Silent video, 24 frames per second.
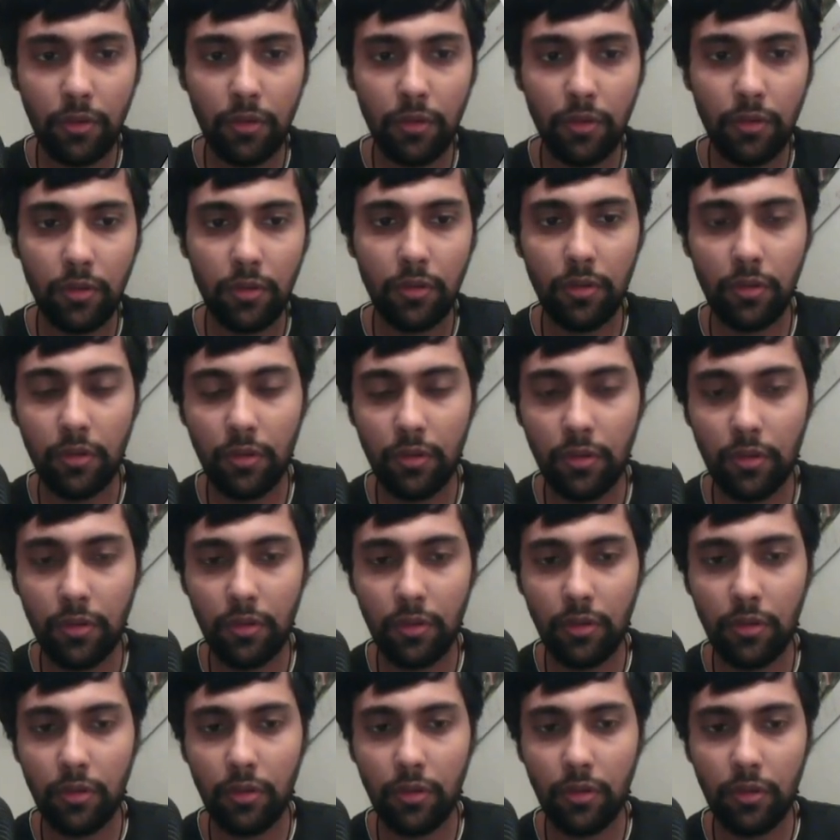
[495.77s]

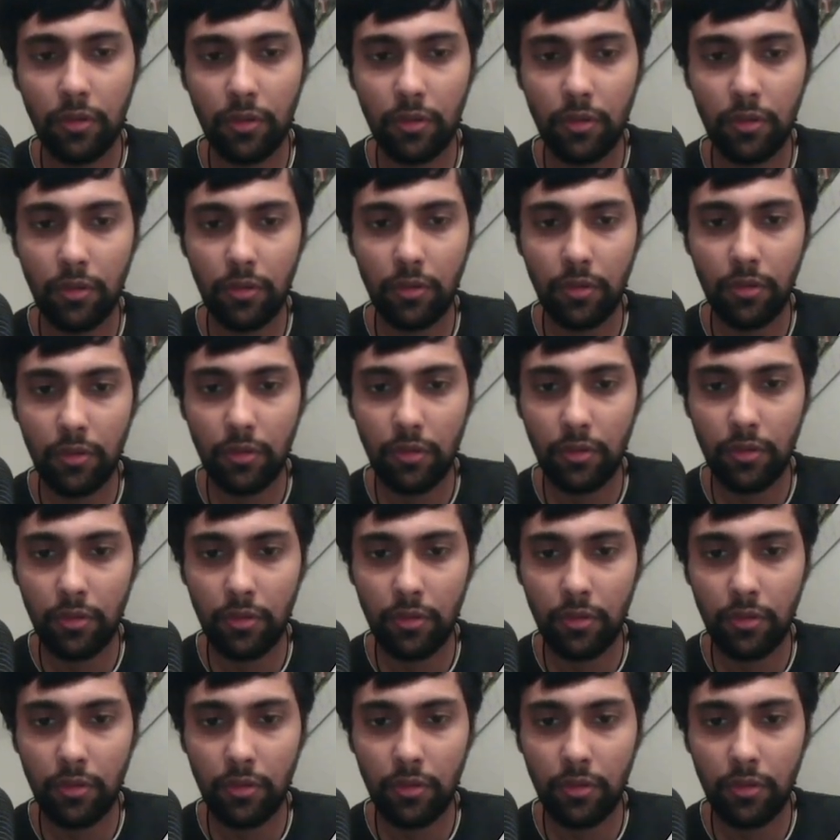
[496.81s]
No one is speaking in this clip.